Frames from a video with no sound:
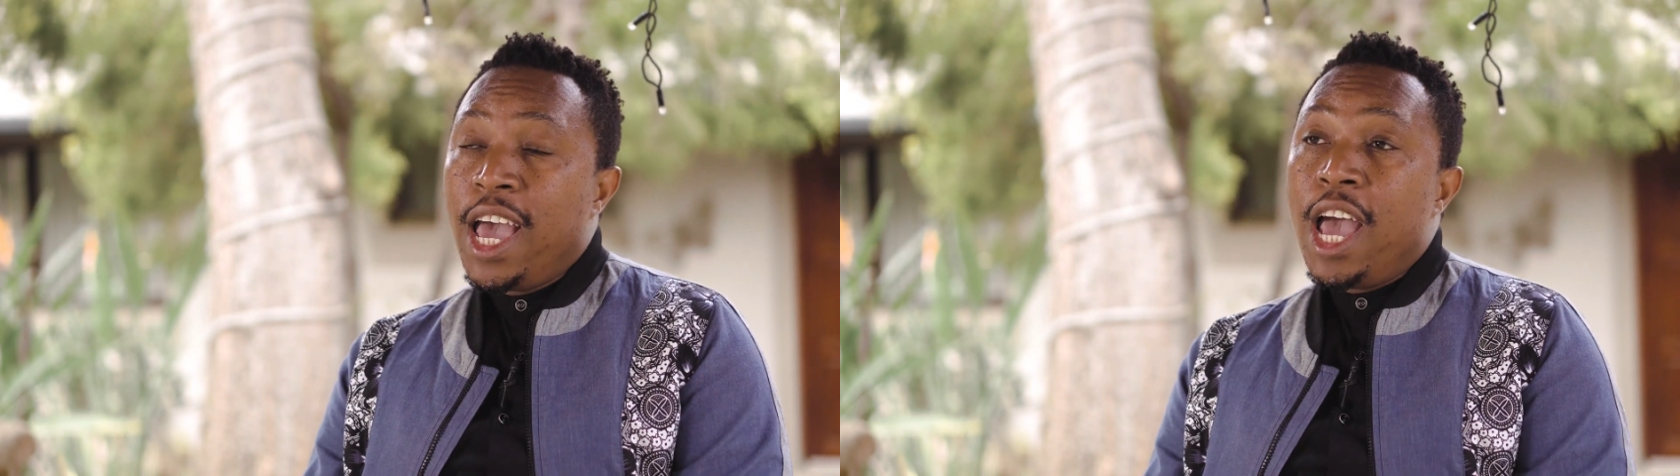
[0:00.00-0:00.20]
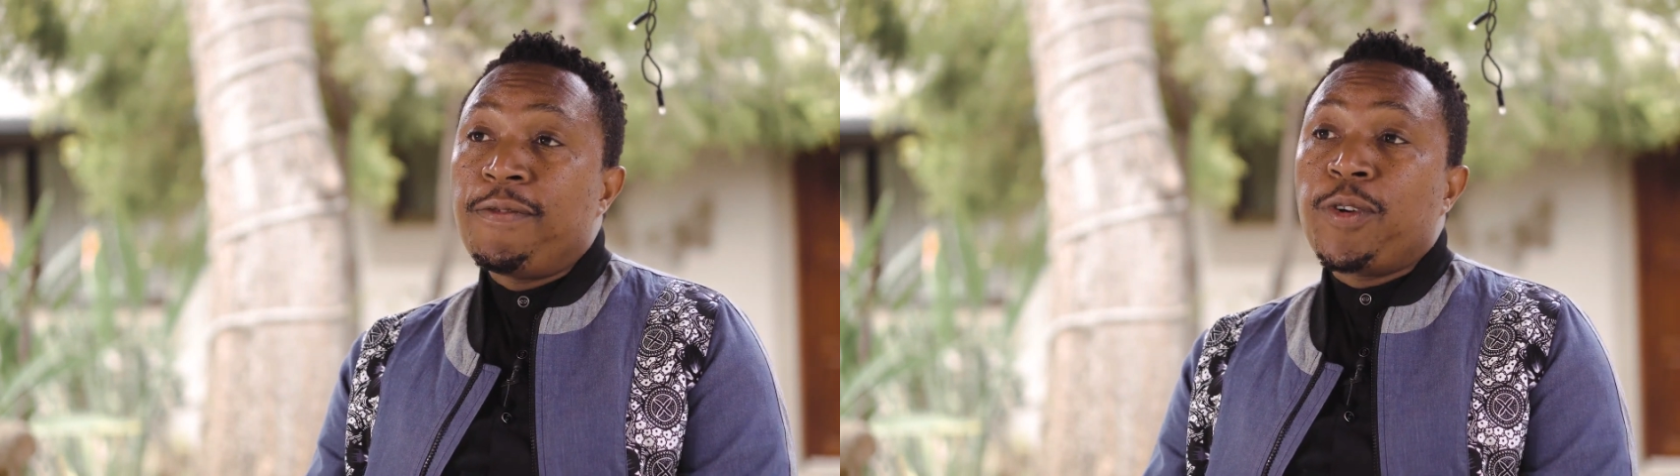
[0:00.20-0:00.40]

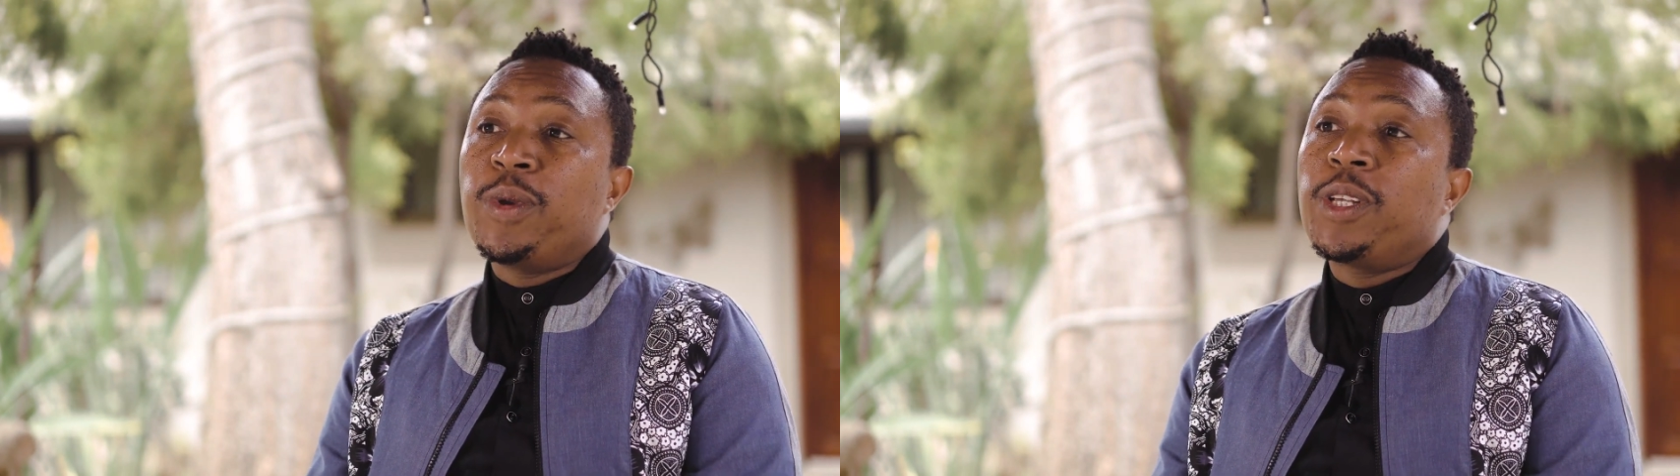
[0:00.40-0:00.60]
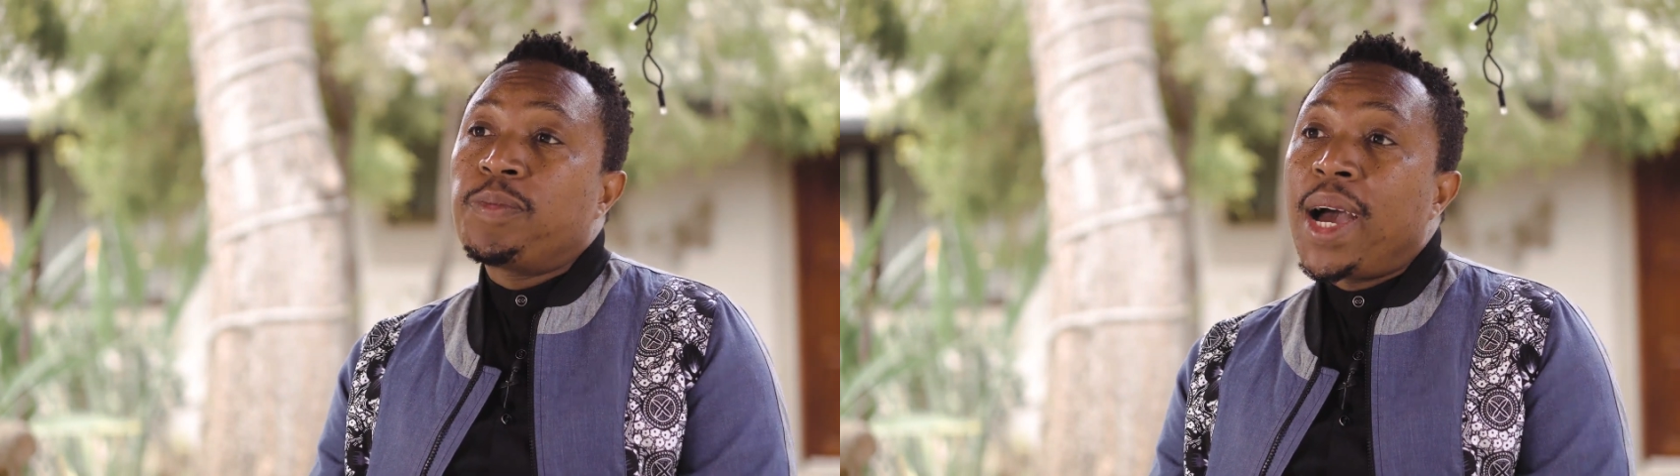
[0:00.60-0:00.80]
and for
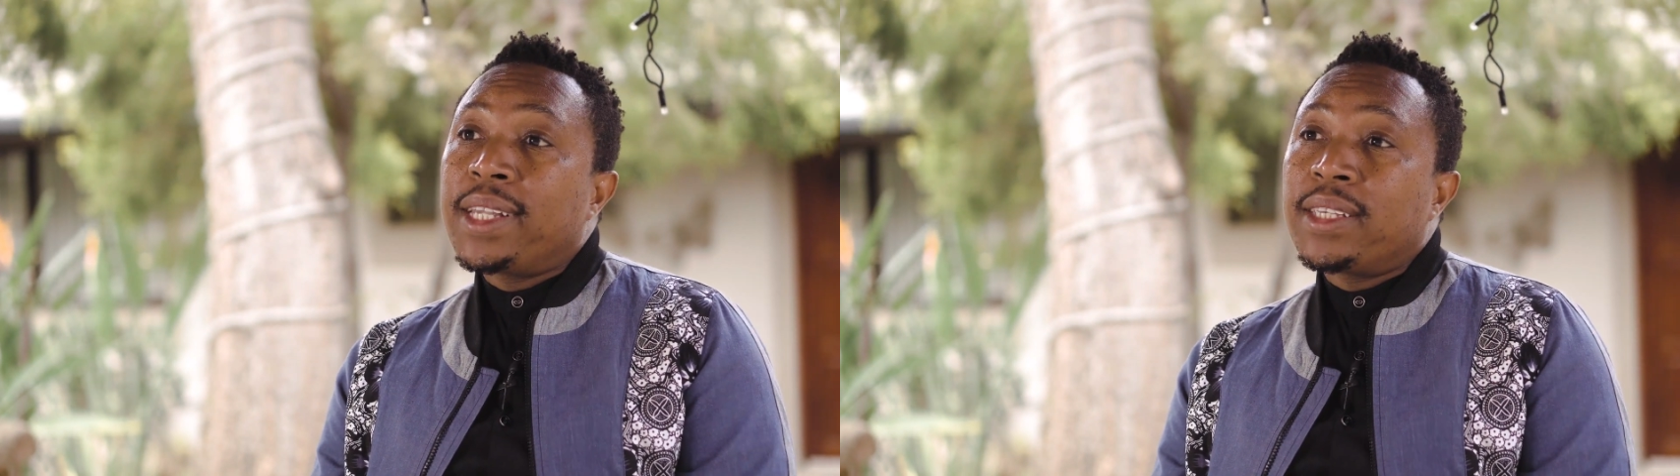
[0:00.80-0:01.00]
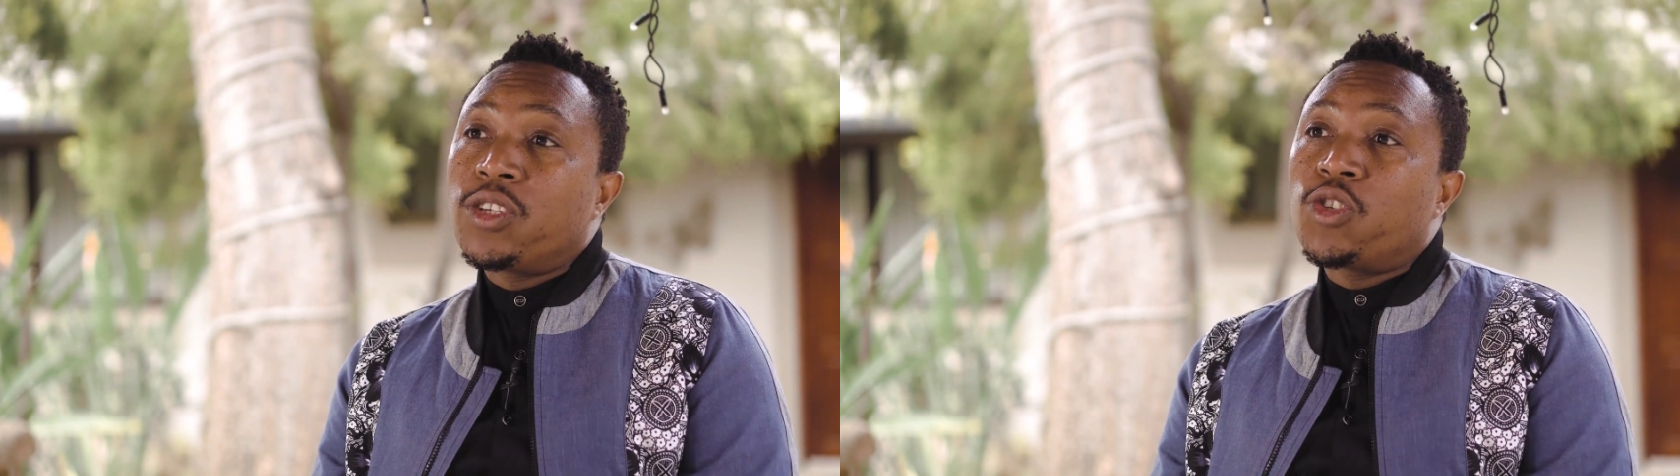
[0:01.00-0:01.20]

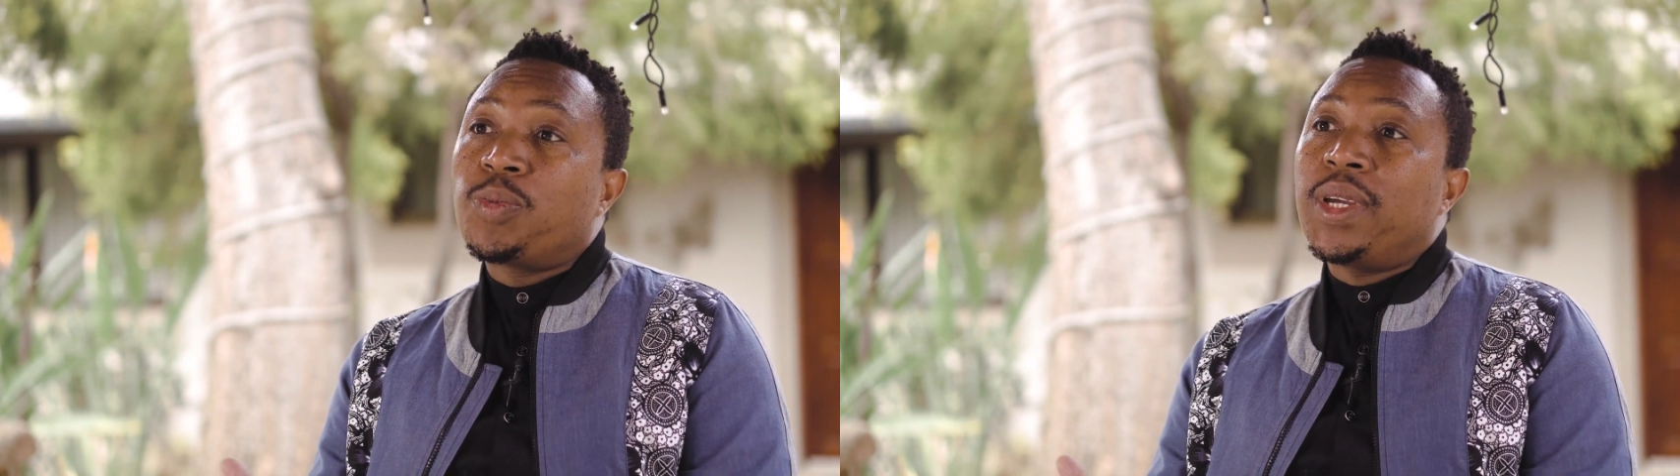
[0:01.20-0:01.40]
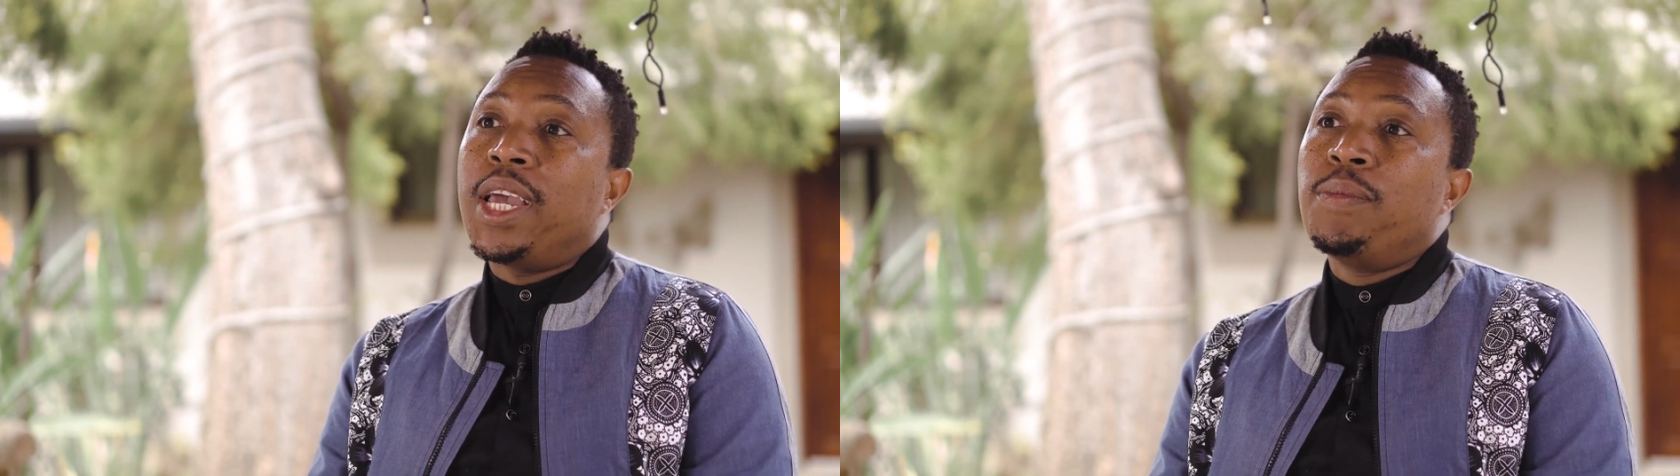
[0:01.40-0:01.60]
municipalities to
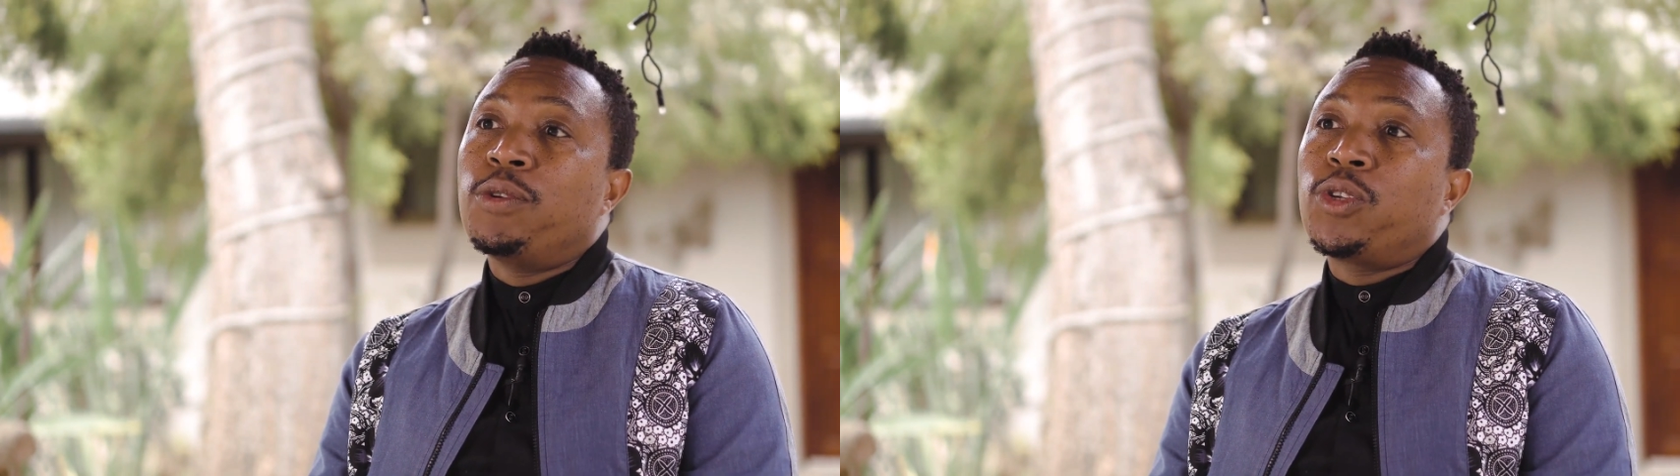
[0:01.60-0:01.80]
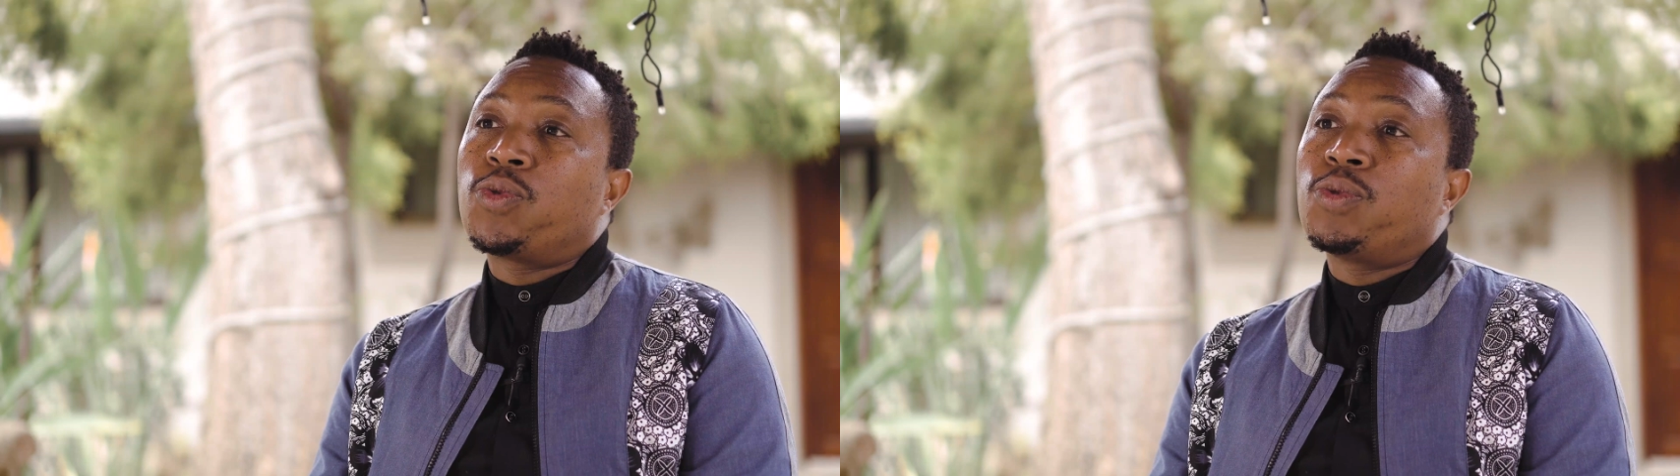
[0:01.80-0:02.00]
be
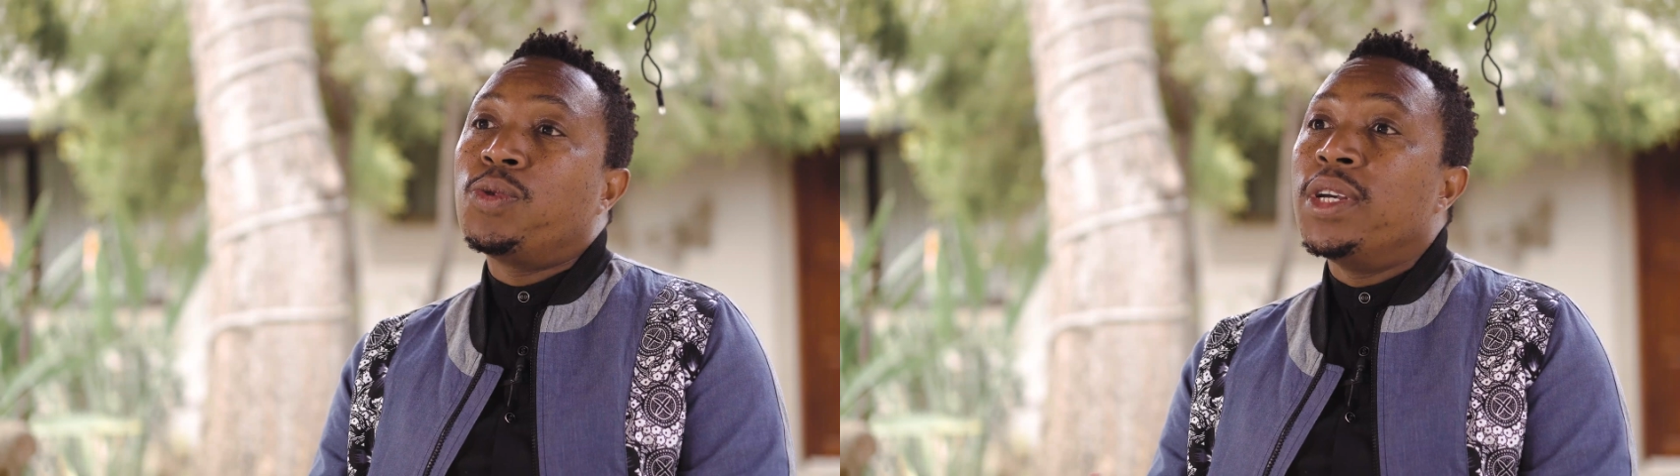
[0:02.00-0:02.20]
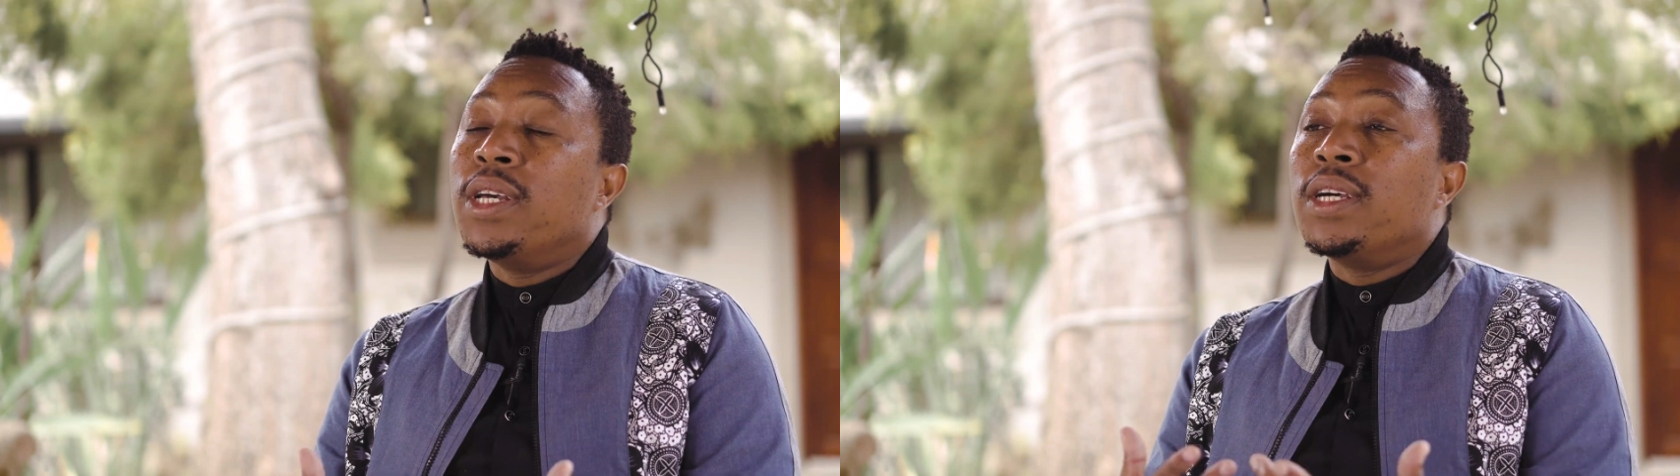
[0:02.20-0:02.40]
able to,